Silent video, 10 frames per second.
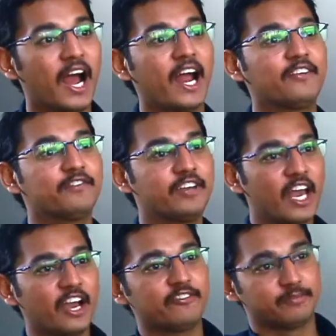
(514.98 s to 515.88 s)
And we
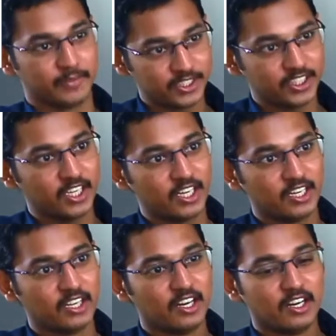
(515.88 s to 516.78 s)
have
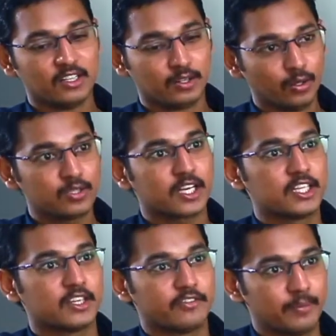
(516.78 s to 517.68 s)
measured those
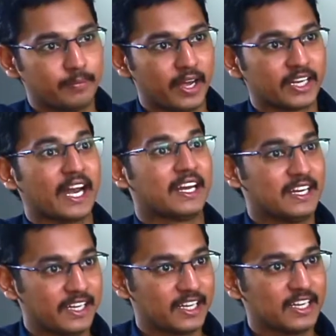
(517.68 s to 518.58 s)
kinds of impact
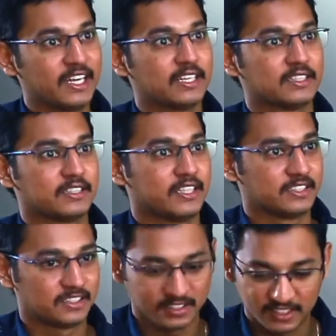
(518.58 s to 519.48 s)
analytically and
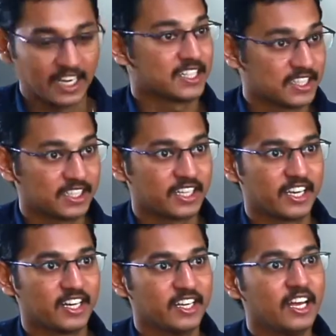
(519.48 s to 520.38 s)

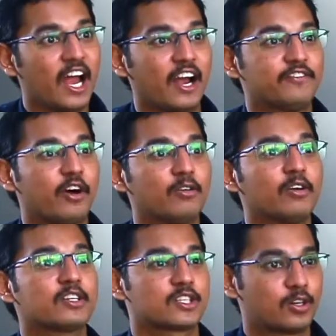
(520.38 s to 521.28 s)
statistically and found
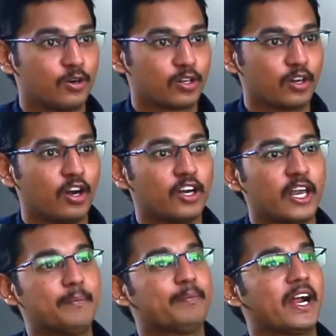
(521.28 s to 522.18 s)
out a score
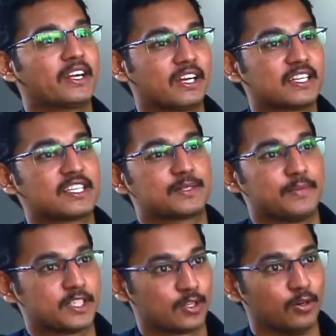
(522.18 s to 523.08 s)
called impact
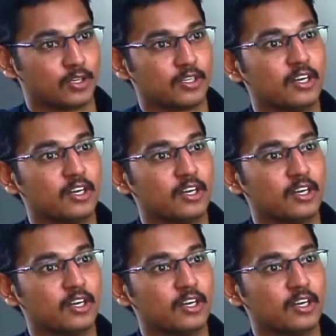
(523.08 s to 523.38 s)
assessment score.